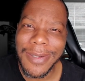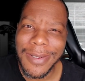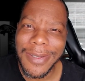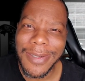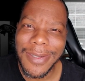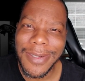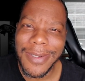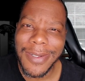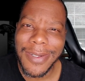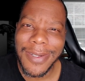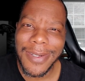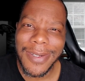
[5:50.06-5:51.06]

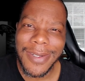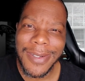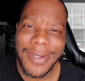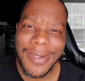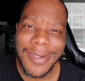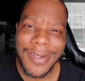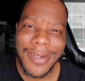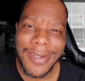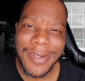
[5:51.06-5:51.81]
Nothing is said.